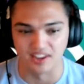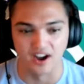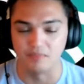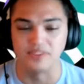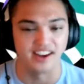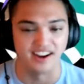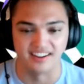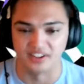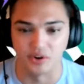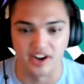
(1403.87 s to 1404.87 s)
up in the air
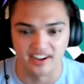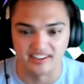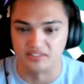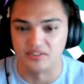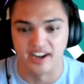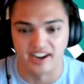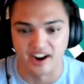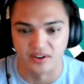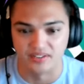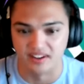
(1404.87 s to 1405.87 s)
and gray right
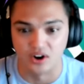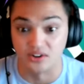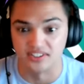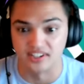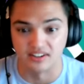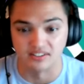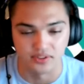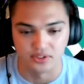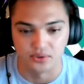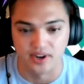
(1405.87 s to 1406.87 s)
now altogether
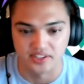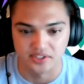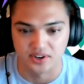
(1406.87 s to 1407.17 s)
for the US.